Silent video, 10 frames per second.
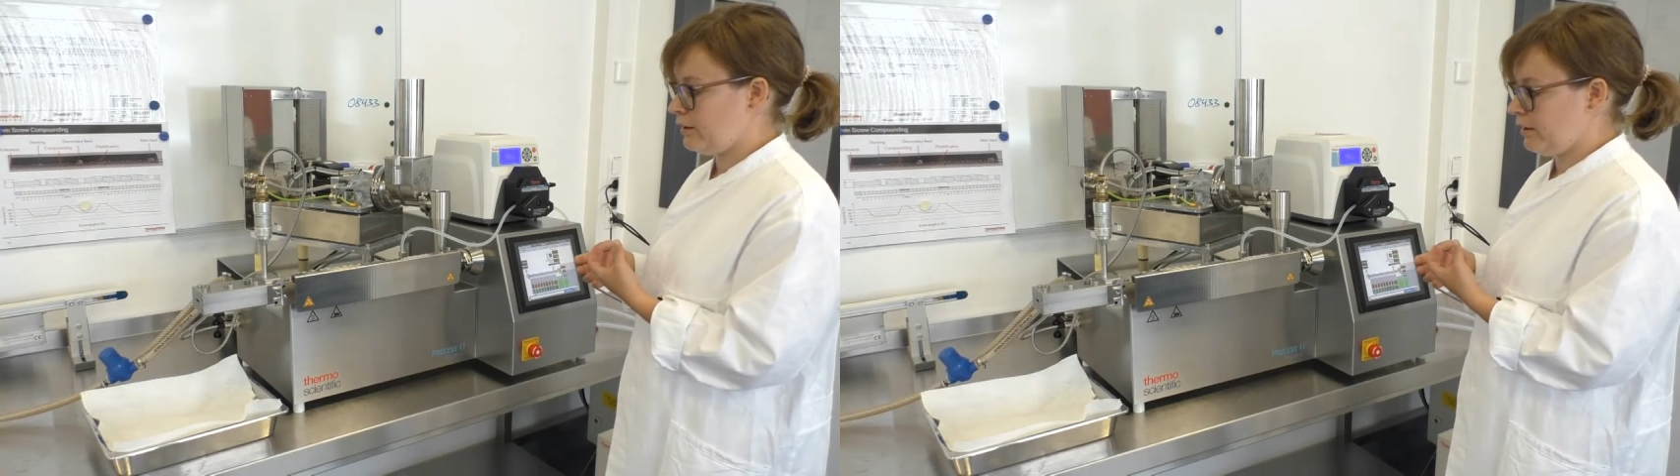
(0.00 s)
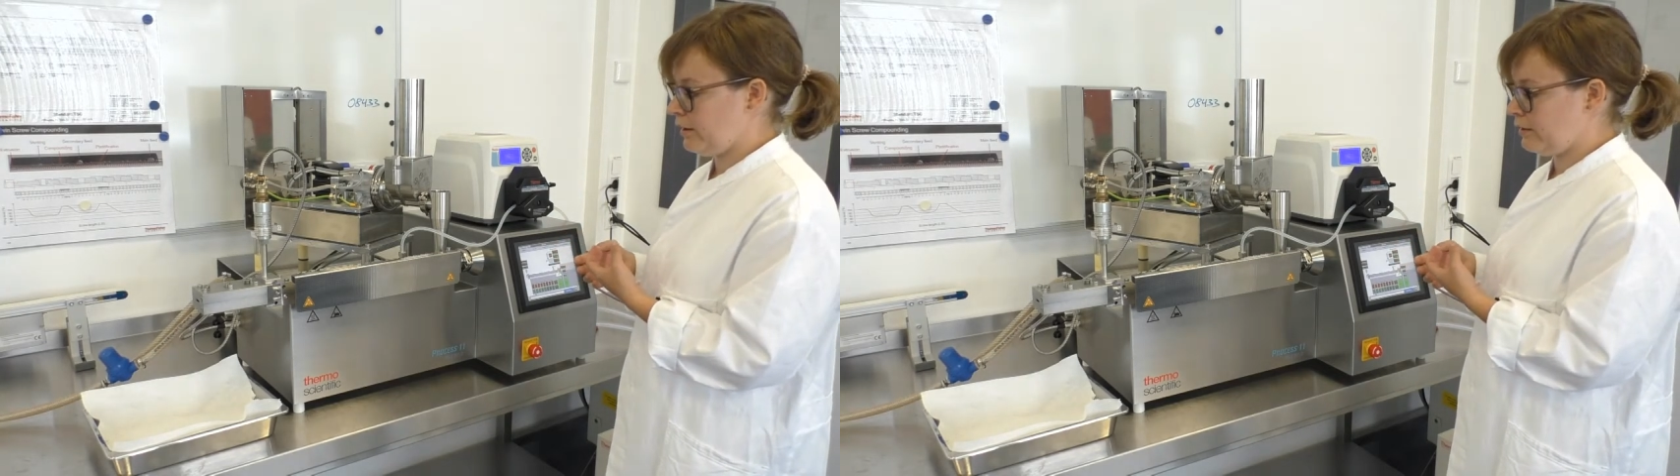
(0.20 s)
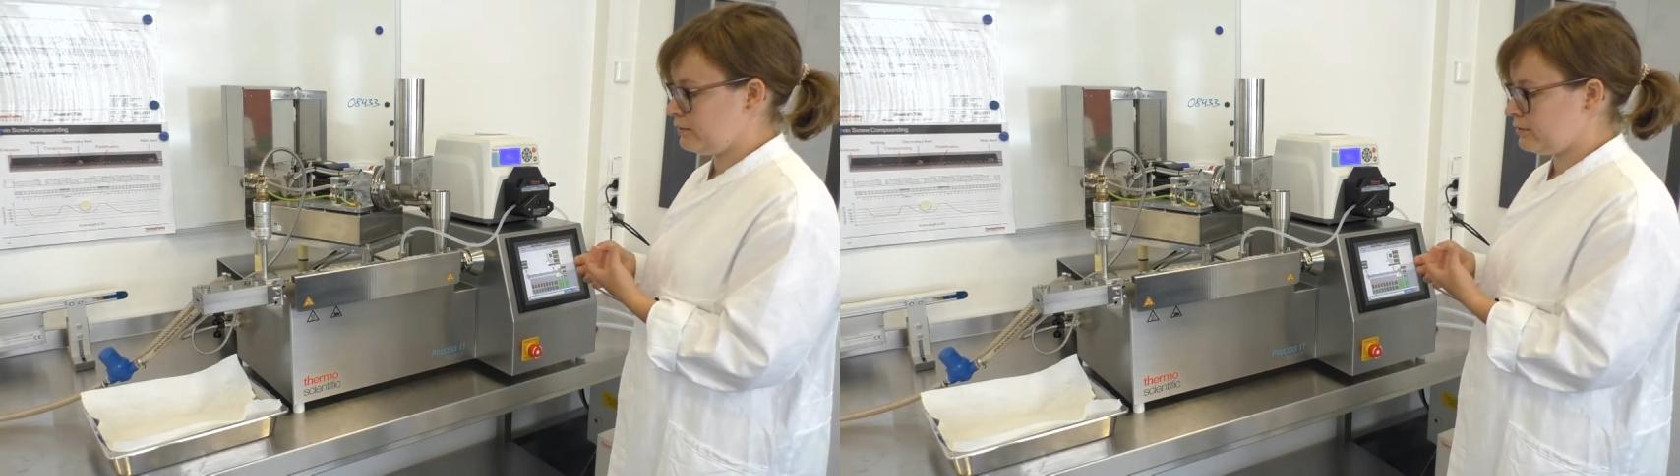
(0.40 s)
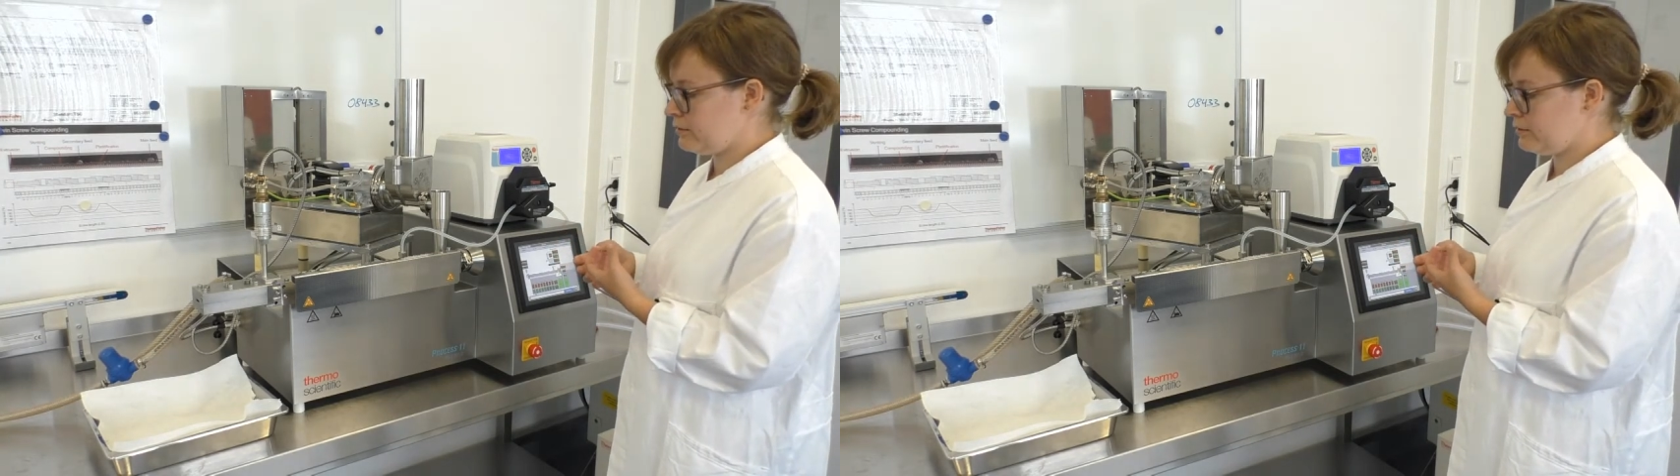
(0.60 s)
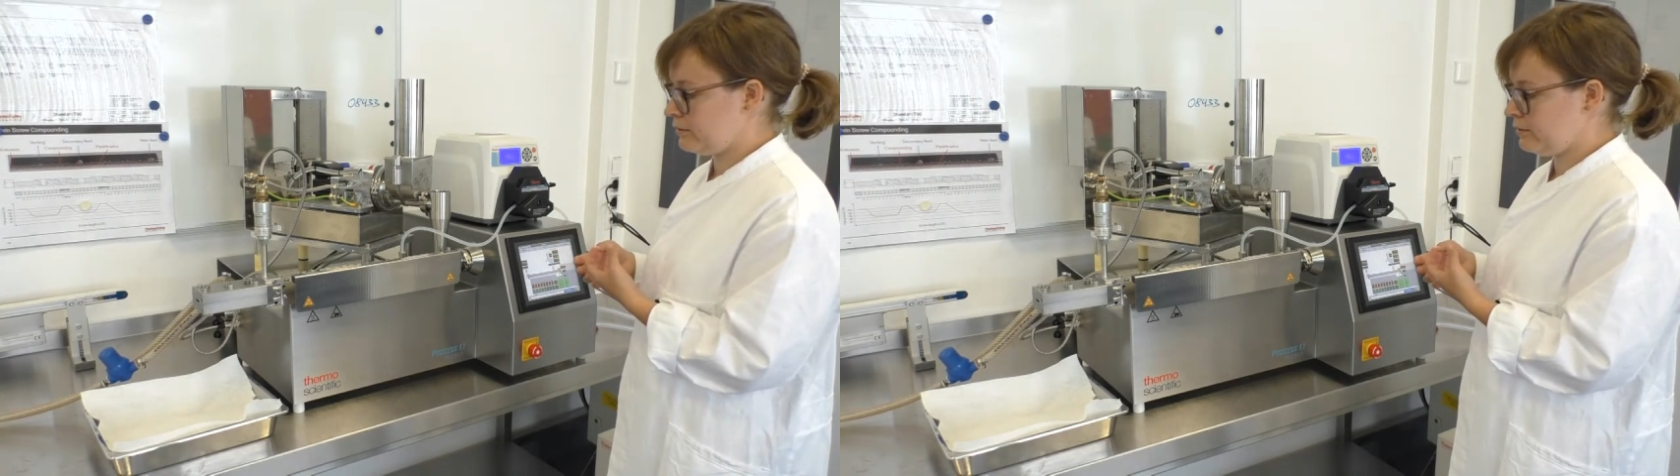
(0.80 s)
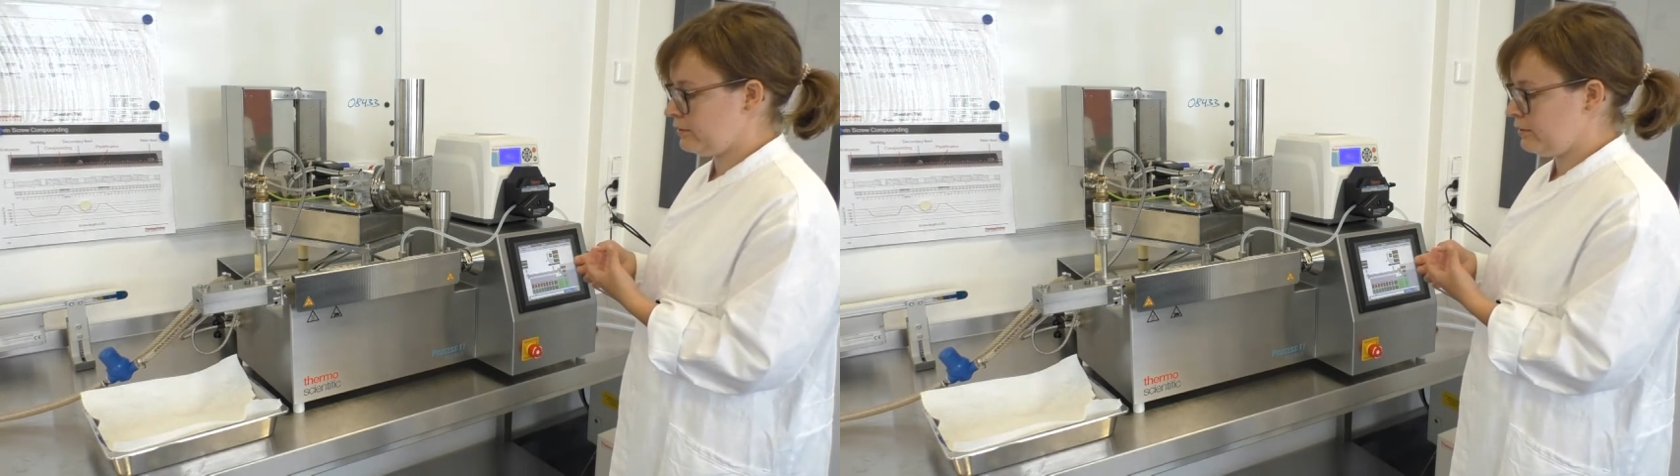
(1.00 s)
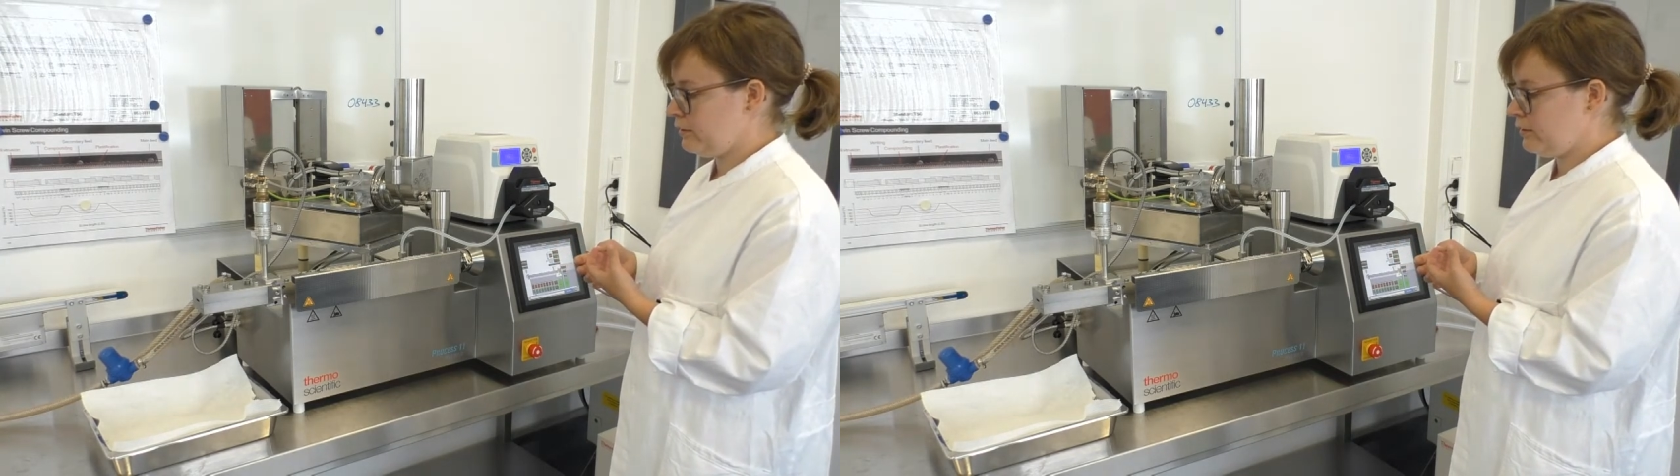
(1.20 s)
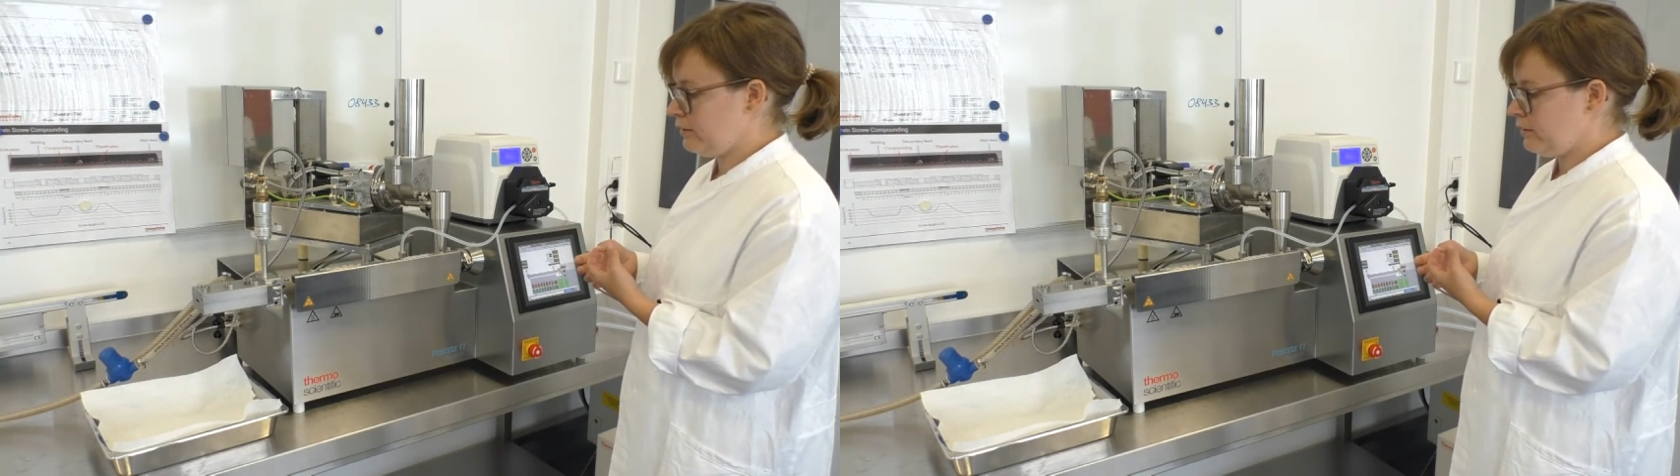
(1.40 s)
and
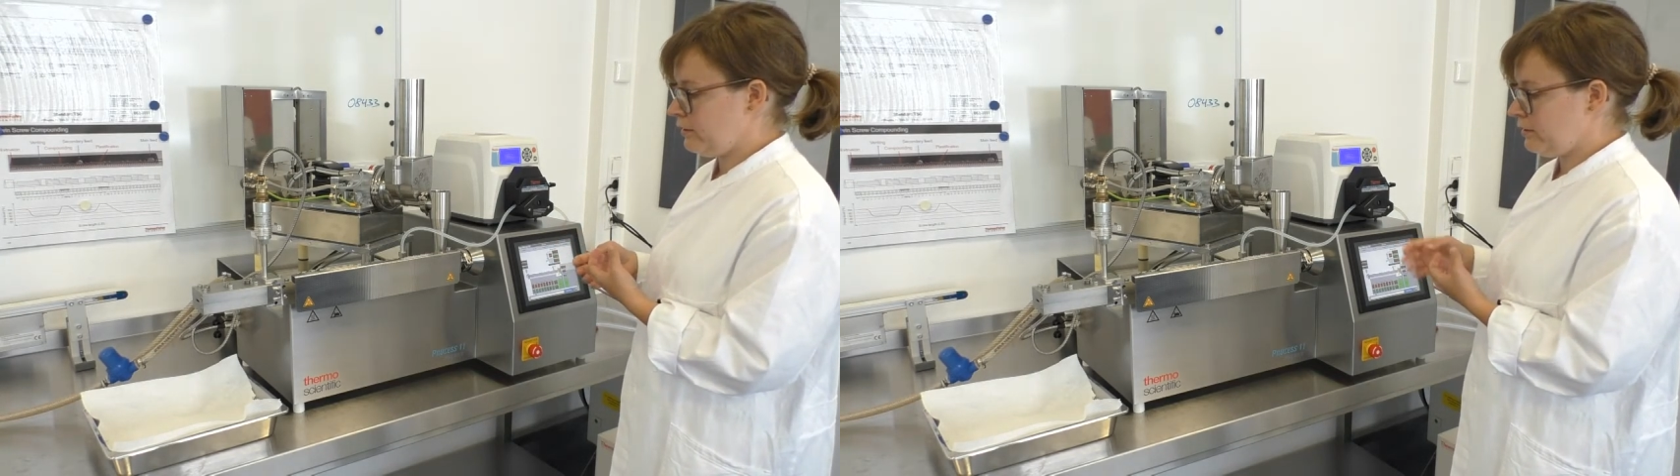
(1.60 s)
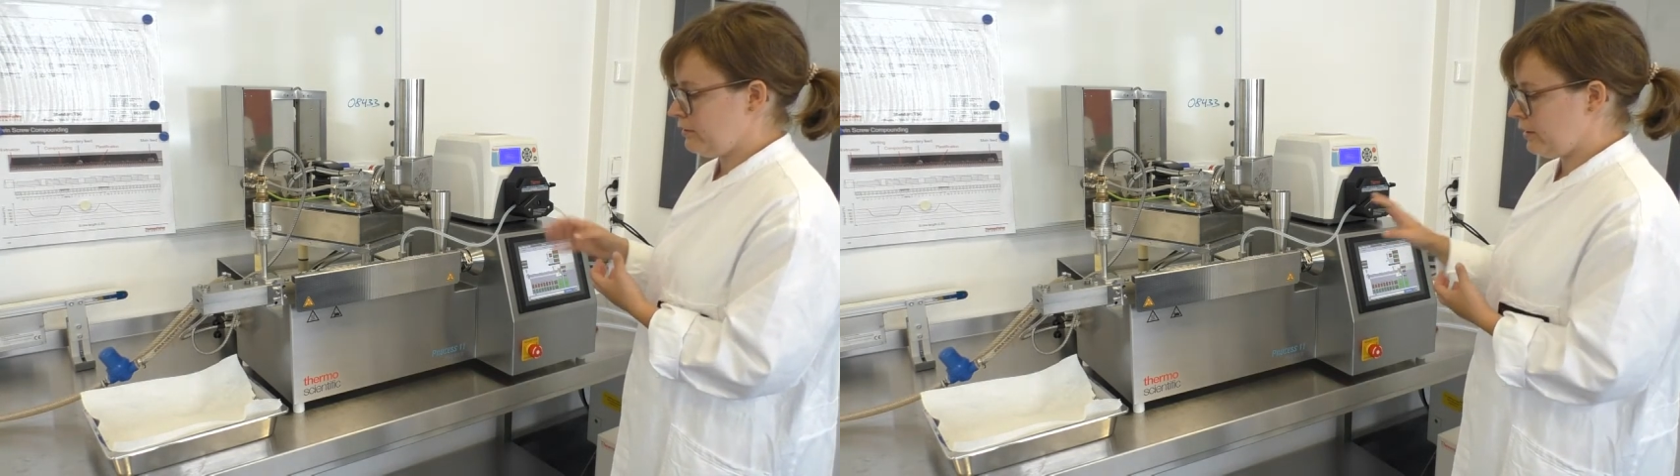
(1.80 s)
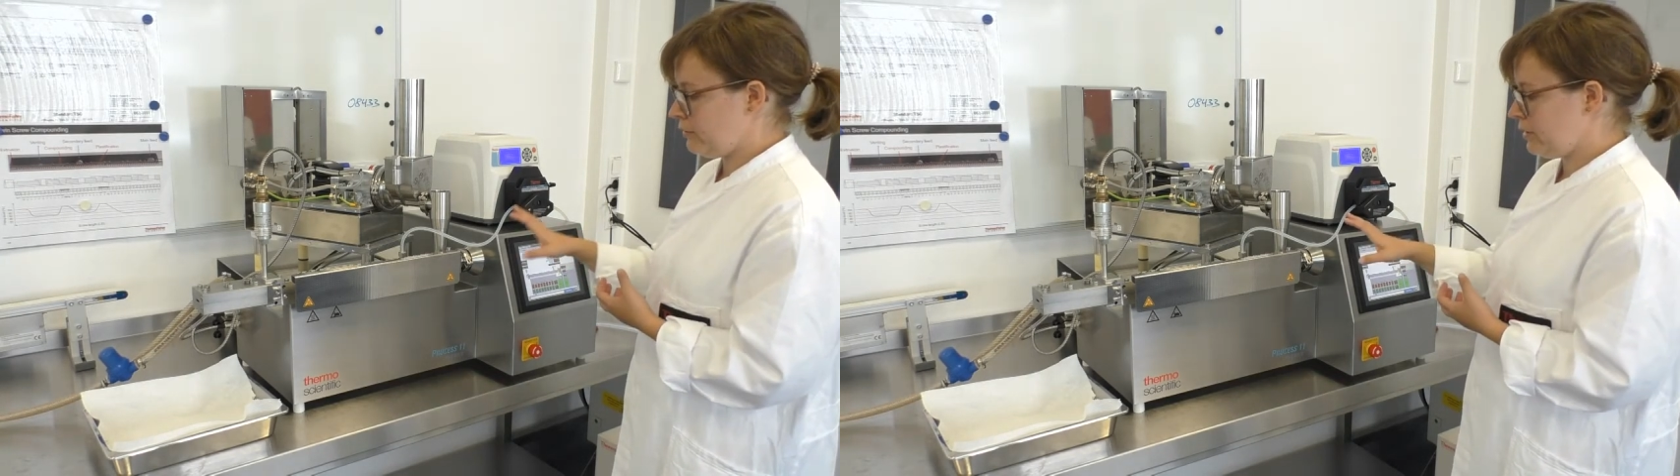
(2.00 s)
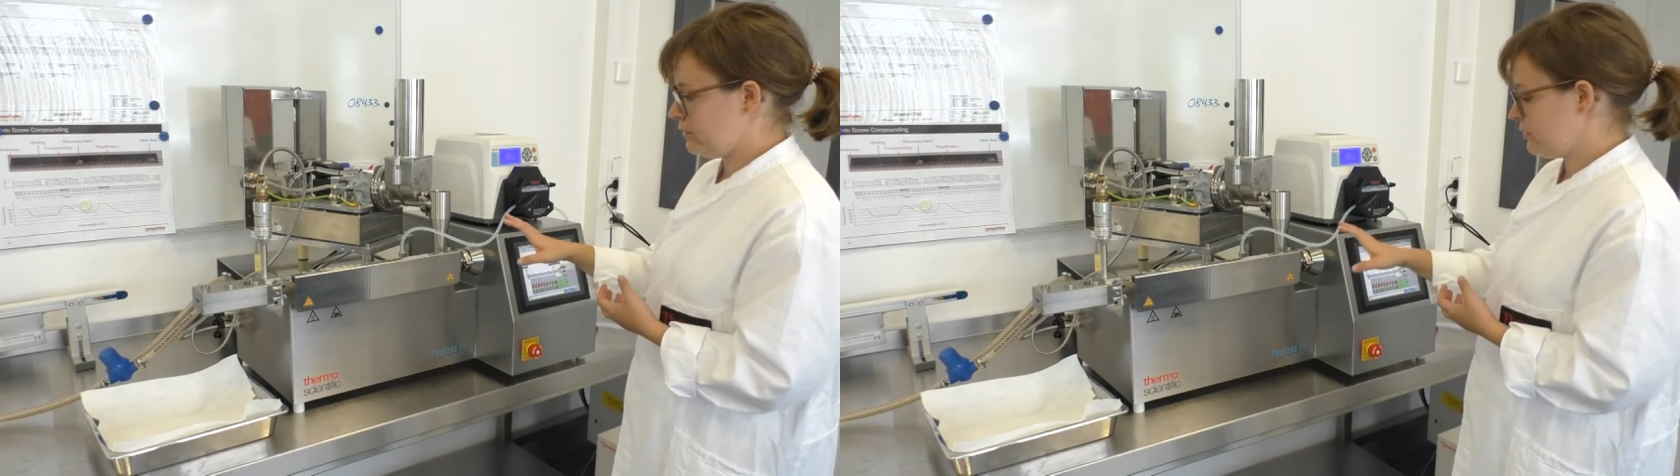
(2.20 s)
now that